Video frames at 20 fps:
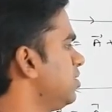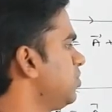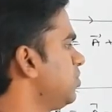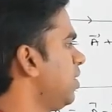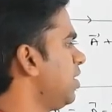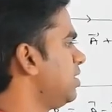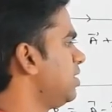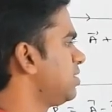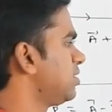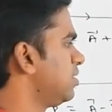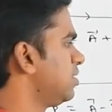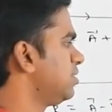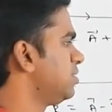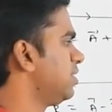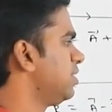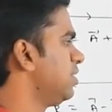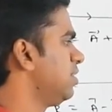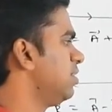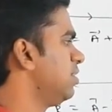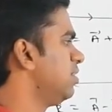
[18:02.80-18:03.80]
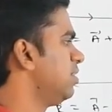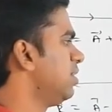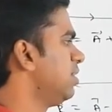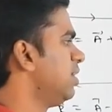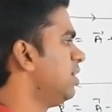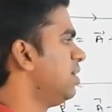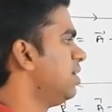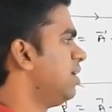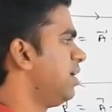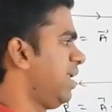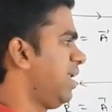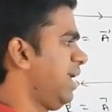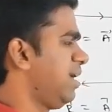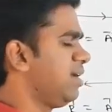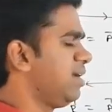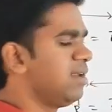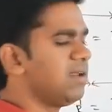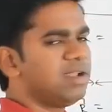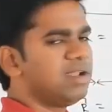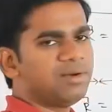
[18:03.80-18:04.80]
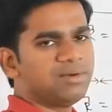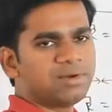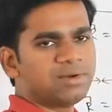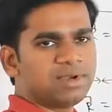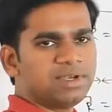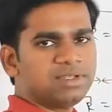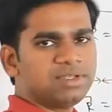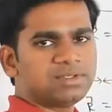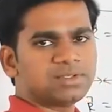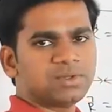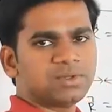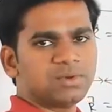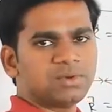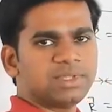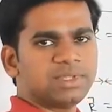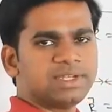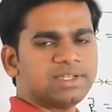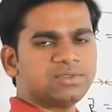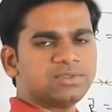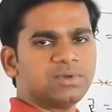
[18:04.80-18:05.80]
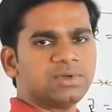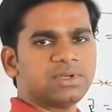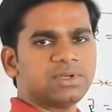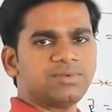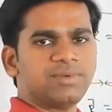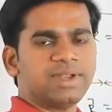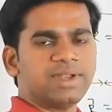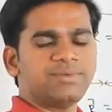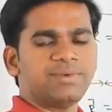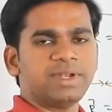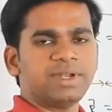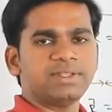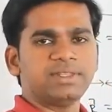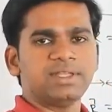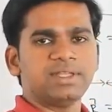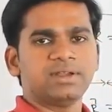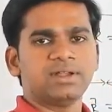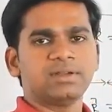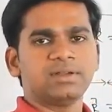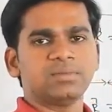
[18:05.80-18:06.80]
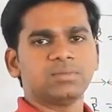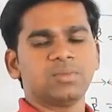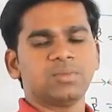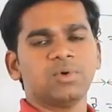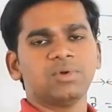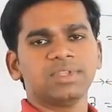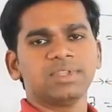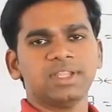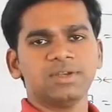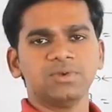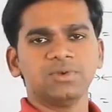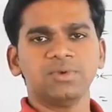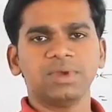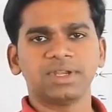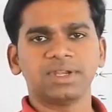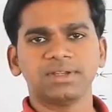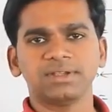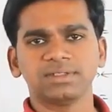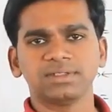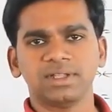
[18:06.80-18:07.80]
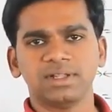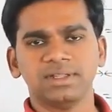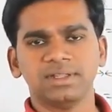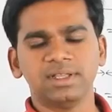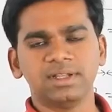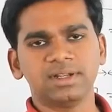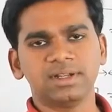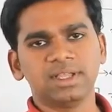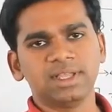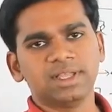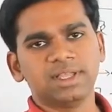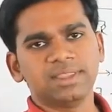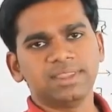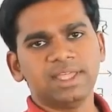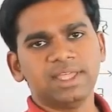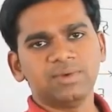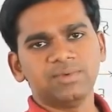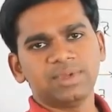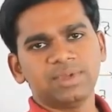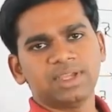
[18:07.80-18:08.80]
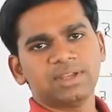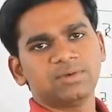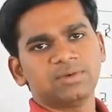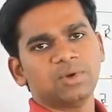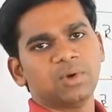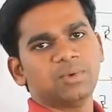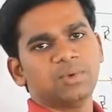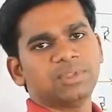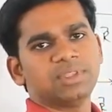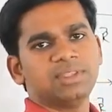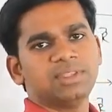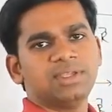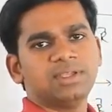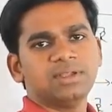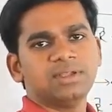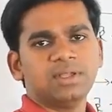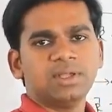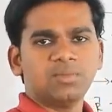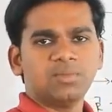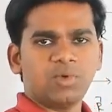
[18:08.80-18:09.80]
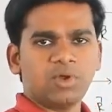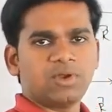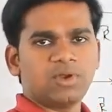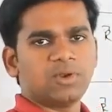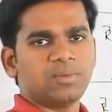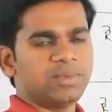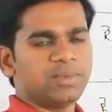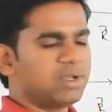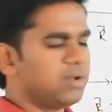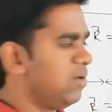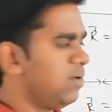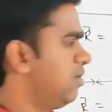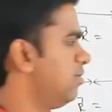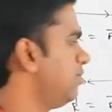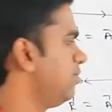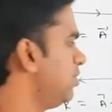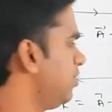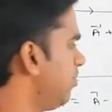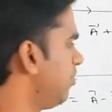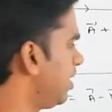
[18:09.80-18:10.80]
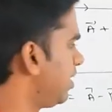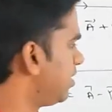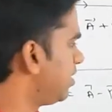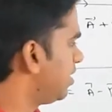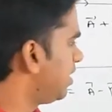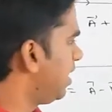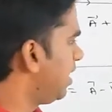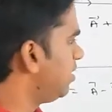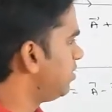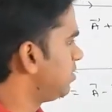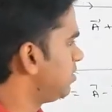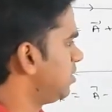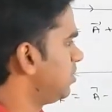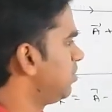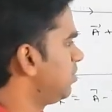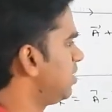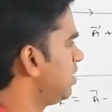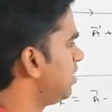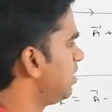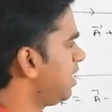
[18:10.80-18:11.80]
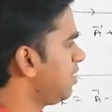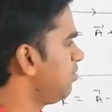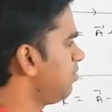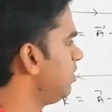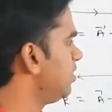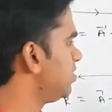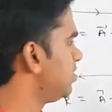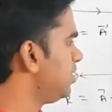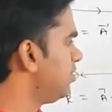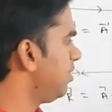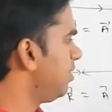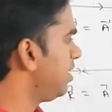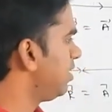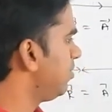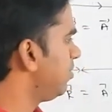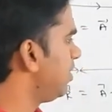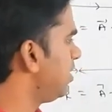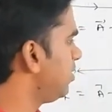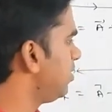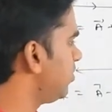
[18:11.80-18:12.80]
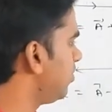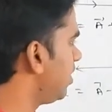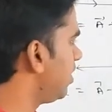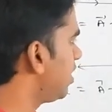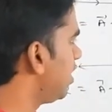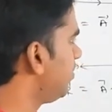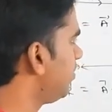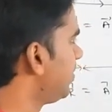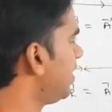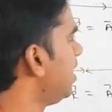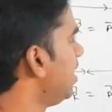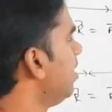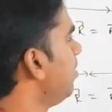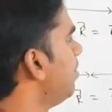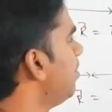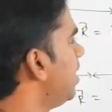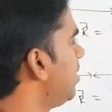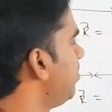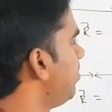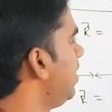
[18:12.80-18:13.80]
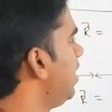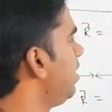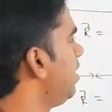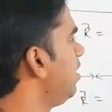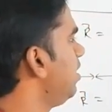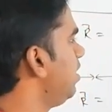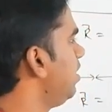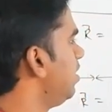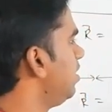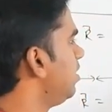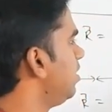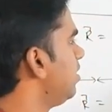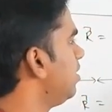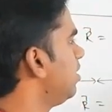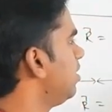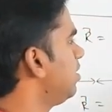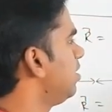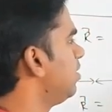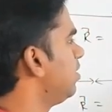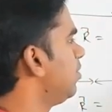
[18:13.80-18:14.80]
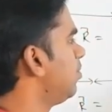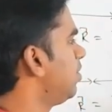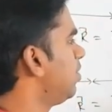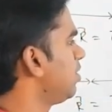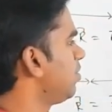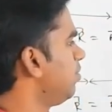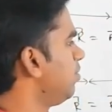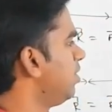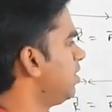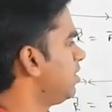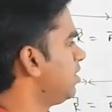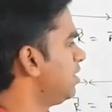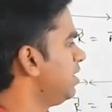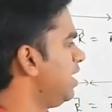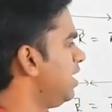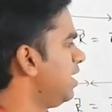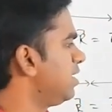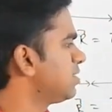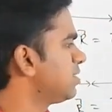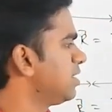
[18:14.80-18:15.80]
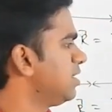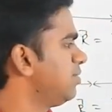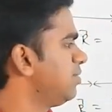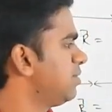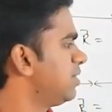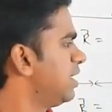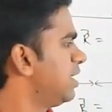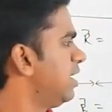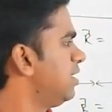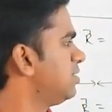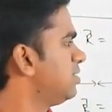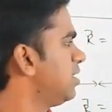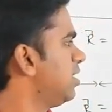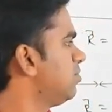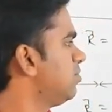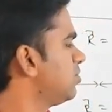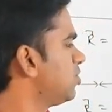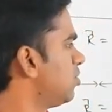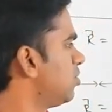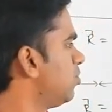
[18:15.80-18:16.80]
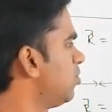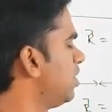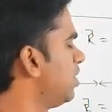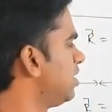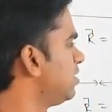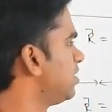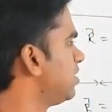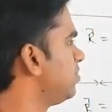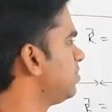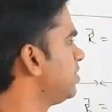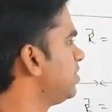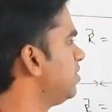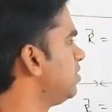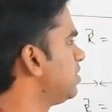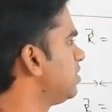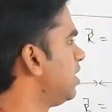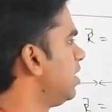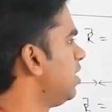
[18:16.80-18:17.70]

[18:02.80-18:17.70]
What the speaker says: while discussing triangle law only. So that is what when there are more than two vectors are there, then we can go with the polynomial law of vector addition. Okay, that we'll see when it will come. But mainly what they ask in your exams or board exams is